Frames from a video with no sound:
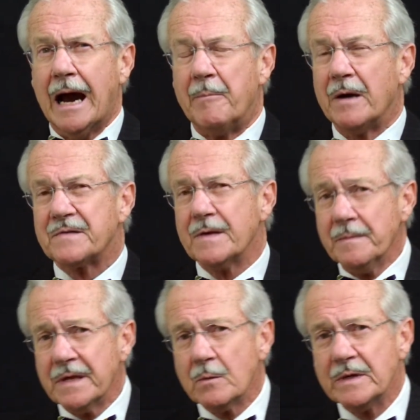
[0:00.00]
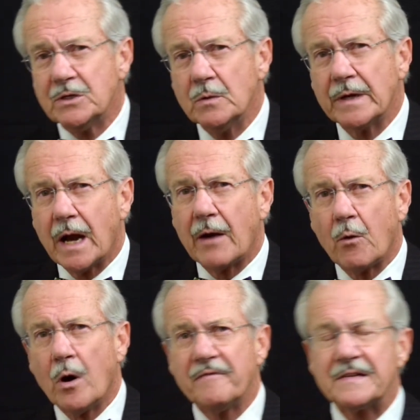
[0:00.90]
about something we do in
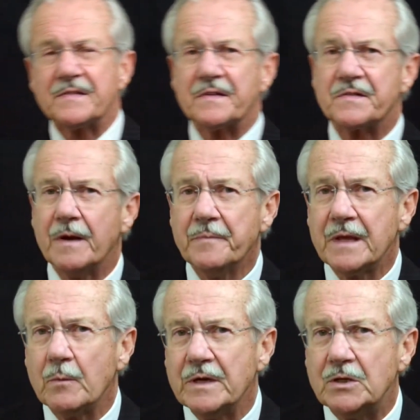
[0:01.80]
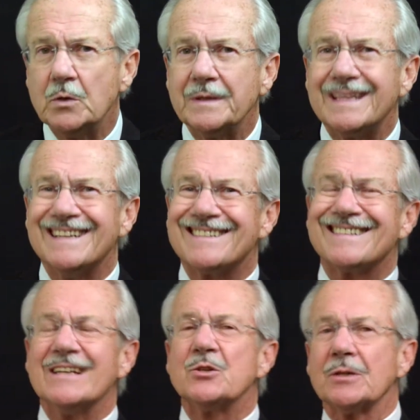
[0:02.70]
our office and something we do at the
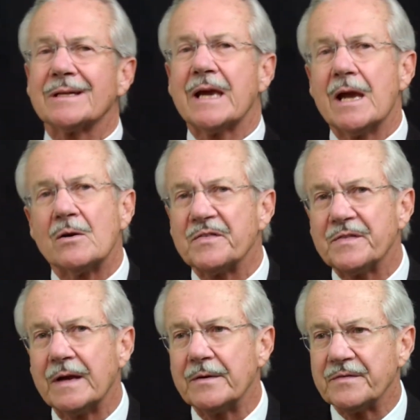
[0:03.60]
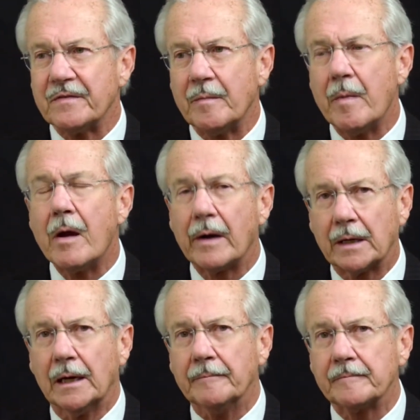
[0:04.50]
Essential Care Centers of America.